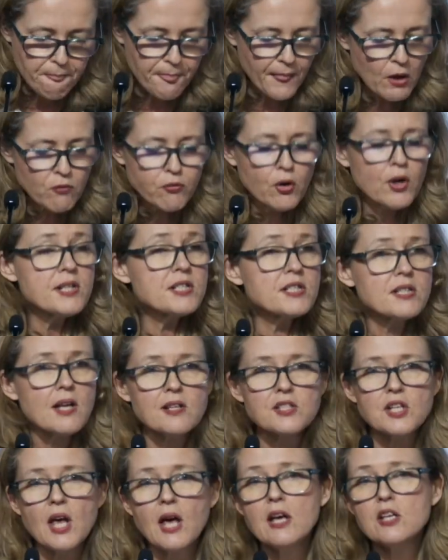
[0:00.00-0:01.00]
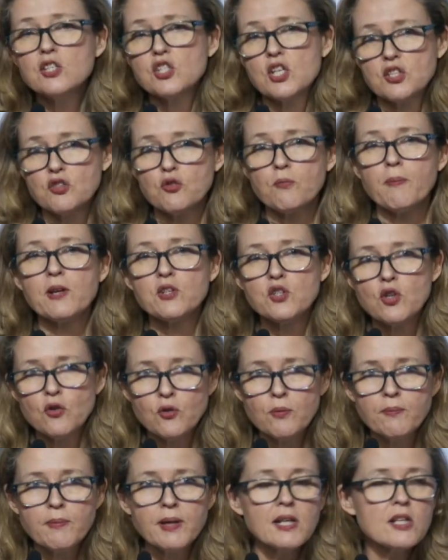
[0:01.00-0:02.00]
For instance, just to mention
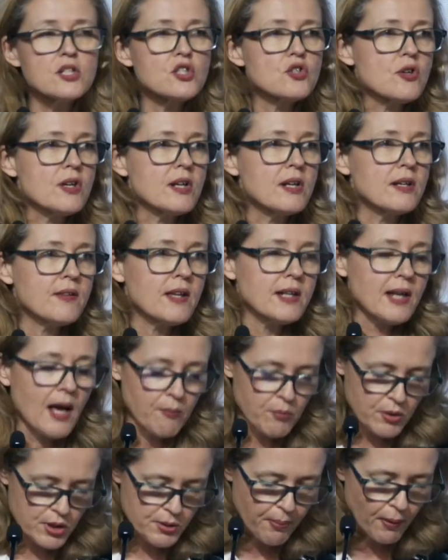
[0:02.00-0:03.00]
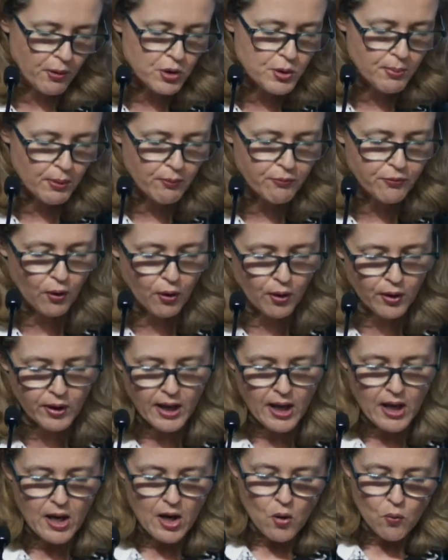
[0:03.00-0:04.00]
the ministry that I'm responsible for,
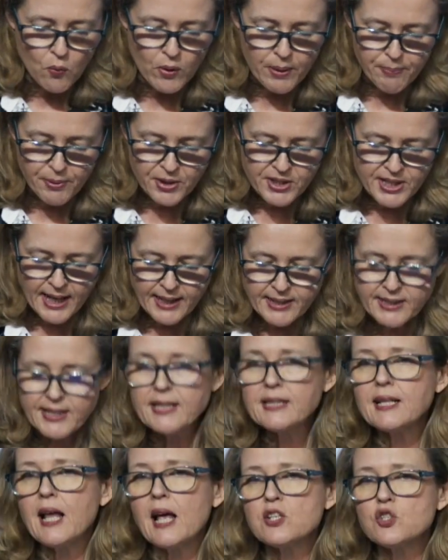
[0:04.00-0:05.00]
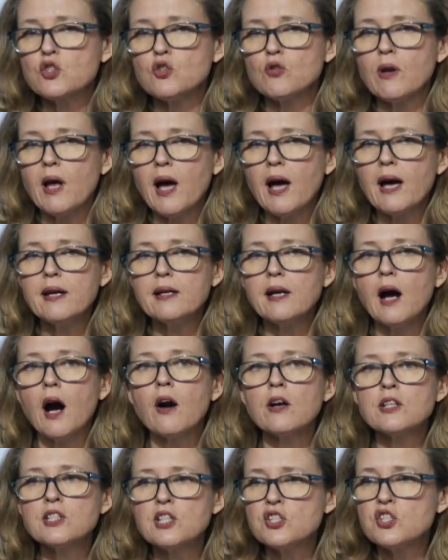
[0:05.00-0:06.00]
we presented last July
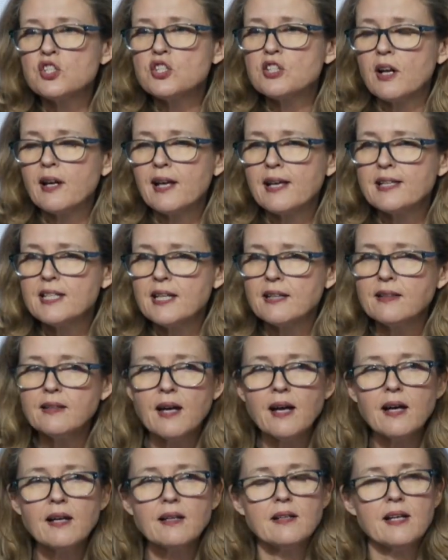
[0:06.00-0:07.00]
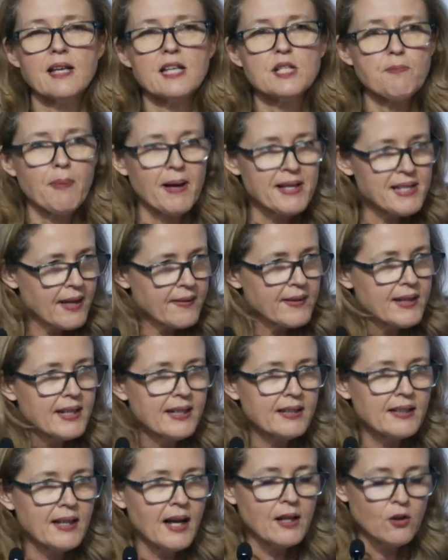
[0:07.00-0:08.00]
our digital agenda, España
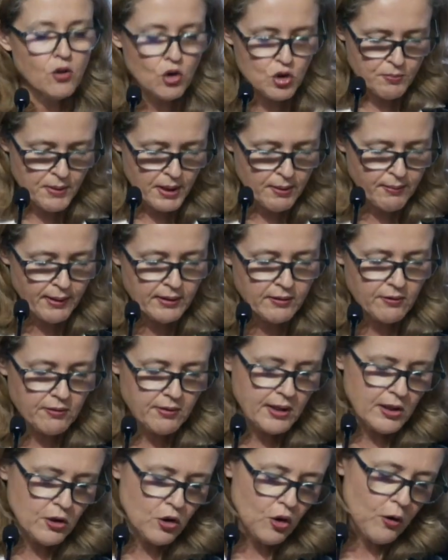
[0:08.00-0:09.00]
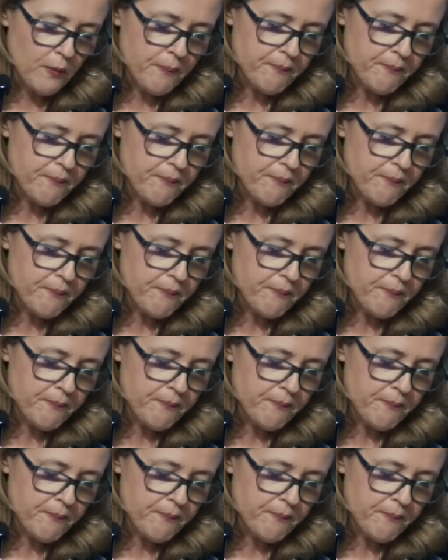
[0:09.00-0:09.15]
Digital 2025,